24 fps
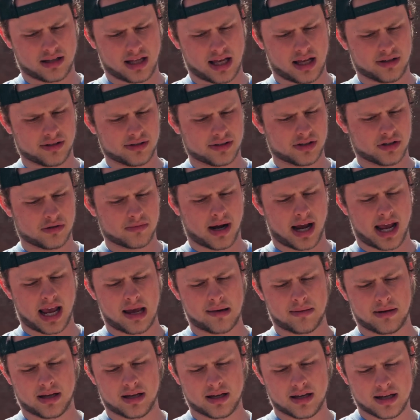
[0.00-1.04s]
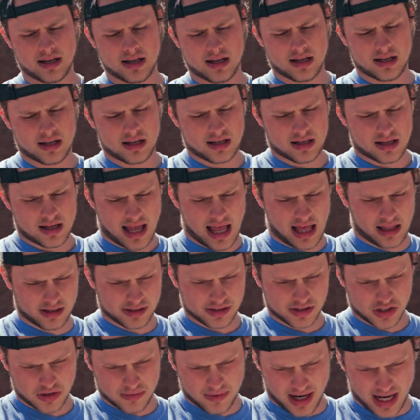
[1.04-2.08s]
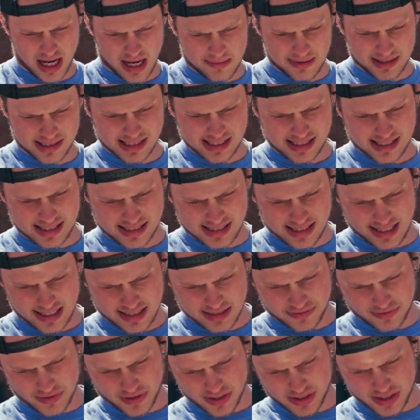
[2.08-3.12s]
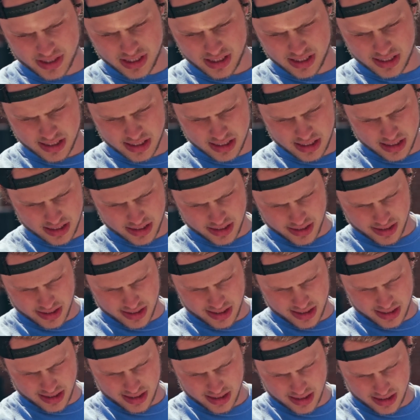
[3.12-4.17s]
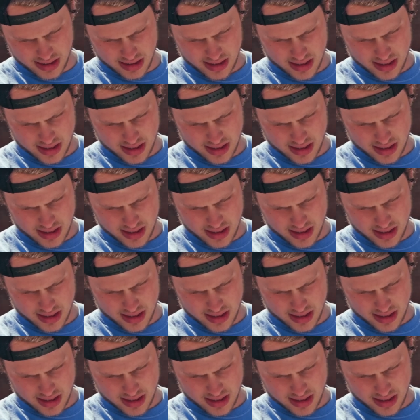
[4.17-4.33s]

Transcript: LSU Miami. Yeah. LSU Miami is a 6 versus